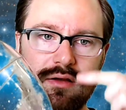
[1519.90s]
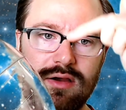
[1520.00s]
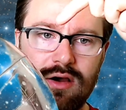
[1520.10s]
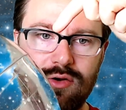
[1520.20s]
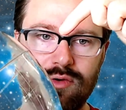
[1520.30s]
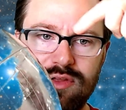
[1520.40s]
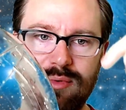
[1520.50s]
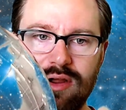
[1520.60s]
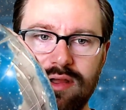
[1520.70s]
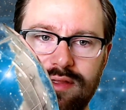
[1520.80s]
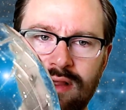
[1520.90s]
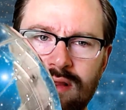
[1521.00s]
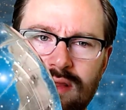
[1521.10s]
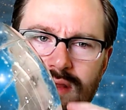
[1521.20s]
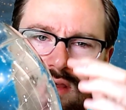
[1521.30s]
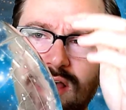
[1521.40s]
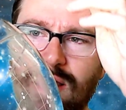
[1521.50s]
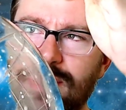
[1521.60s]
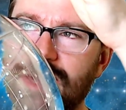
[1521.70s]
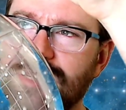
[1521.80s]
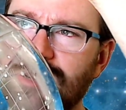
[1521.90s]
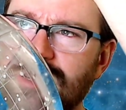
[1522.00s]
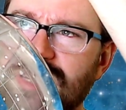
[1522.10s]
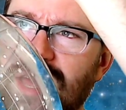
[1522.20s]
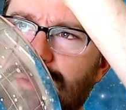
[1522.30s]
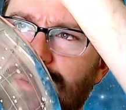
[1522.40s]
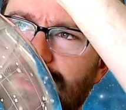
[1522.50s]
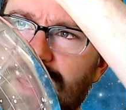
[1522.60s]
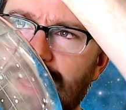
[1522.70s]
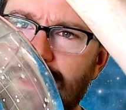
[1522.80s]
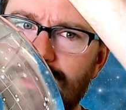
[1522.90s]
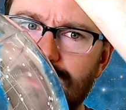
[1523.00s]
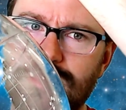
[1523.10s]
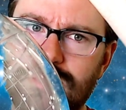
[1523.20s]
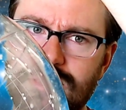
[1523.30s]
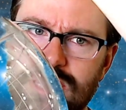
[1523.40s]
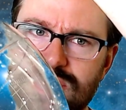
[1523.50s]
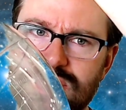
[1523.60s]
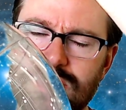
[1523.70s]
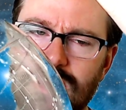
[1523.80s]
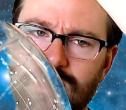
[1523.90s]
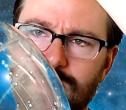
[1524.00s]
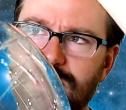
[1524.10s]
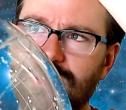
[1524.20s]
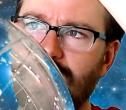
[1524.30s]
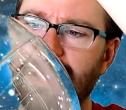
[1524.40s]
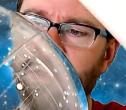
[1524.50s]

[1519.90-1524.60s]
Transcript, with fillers: on North America there, um, at a certain time of day, this star would be right